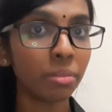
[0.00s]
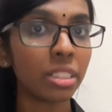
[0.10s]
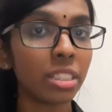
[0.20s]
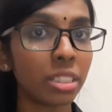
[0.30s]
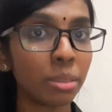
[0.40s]

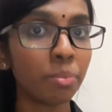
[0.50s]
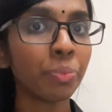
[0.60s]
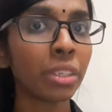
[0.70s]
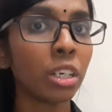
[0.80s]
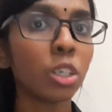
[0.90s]
system
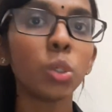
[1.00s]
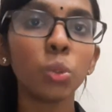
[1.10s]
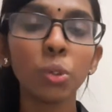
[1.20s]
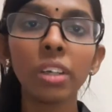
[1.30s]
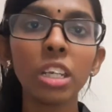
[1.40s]
to
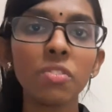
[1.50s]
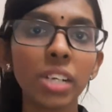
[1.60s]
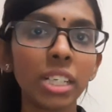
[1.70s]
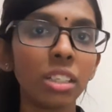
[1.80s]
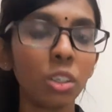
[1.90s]
quickly
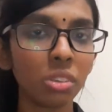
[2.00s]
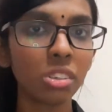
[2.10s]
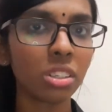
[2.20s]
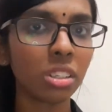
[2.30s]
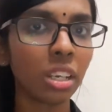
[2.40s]
find their
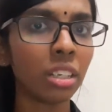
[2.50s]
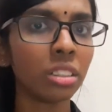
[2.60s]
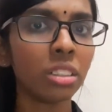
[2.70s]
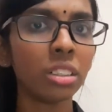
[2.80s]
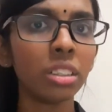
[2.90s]
location, and
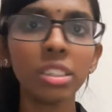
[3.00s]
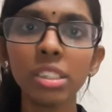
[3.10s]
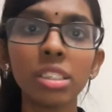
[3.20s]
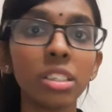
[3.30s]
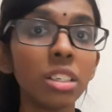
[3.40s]
this
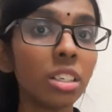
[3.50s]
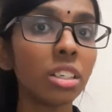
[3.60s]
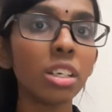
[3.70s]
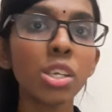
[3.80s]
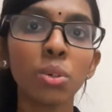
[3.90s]
is
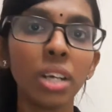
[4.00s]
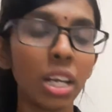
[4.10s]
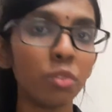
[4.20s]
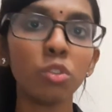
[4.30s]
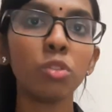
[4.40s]
really so
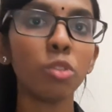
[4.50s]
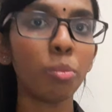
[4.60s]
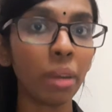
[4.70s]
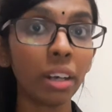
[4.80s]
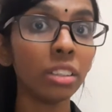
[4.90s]
helpful for
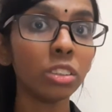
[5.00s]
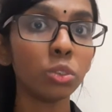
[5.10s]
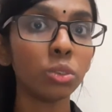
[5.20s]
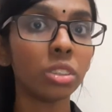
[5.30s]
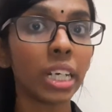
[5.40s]
parents
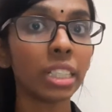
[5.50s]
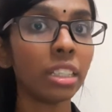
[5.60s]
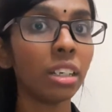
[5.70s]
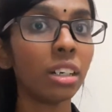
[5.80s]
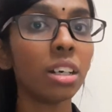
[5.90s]
to track
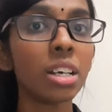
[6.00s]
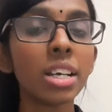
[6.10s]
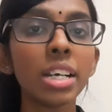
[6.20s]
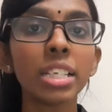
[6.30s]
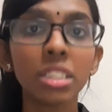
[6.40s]
their
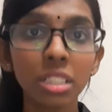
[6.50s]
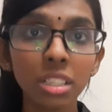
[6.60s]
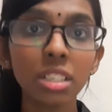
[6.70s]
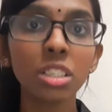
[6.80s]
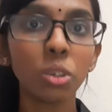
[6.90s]

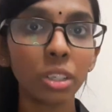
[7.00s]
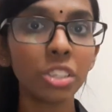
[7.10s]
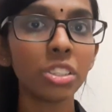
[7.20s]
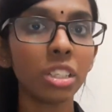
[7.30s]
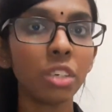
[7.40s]
children's
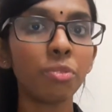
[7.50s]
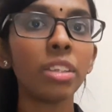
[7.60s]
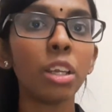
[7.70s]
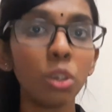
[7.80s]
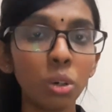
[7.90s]
location if
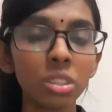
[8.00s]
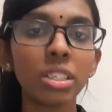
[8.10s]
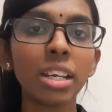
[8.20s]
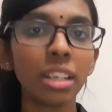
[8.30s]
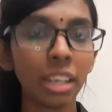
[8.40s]
they lost
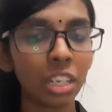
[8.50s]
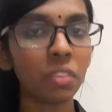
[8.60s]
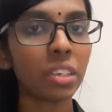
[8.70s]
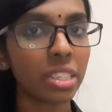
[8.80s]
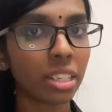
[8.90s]
at
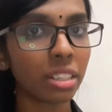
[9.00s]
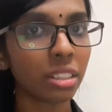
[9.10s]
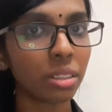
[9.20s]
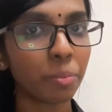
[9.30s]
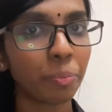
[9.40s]
activity center.
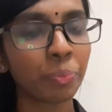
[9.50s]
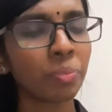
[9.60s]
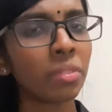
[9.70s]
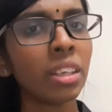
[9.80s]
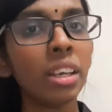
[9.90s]

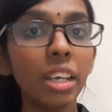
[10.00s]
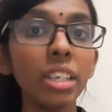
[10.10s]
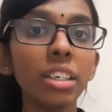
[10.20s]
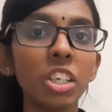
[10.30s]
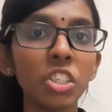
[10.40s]

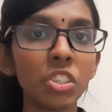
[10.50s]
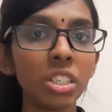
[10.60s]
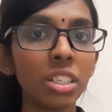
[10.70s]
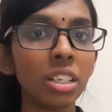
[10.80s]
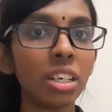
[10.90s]
In addition,